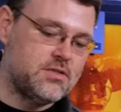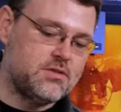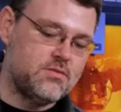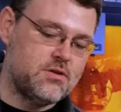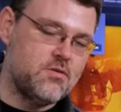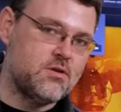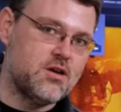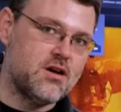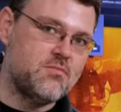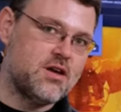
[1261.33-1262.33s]
it's, you know, we're
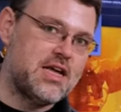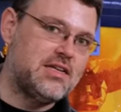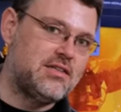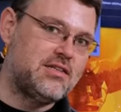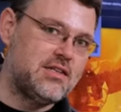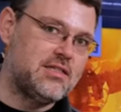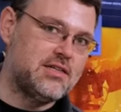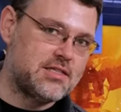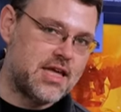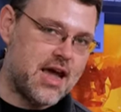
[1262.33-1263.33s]
talking about entity
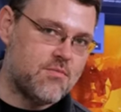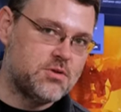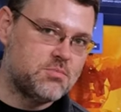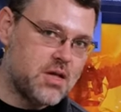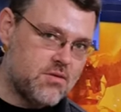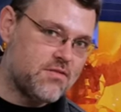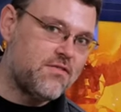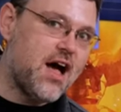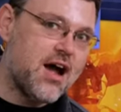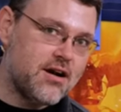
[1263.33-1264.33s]
list cameras, playing with
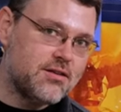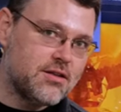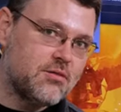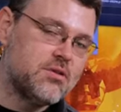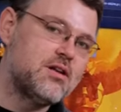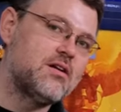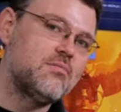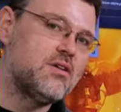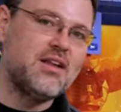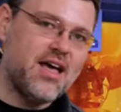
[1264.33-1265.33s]
fire a little bit
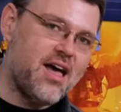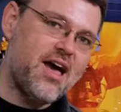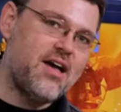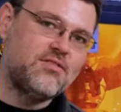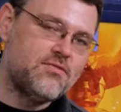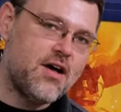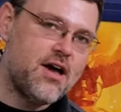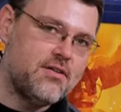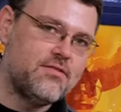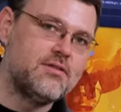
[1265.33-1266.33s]
here, but ah, it's
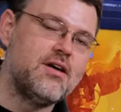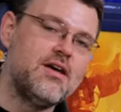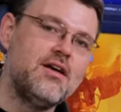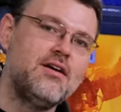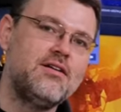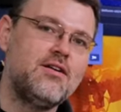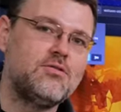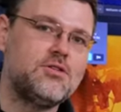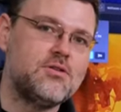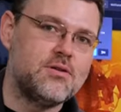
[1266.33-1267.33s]
fine if you know
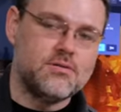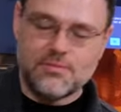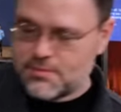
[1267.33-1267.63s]
what you're doing.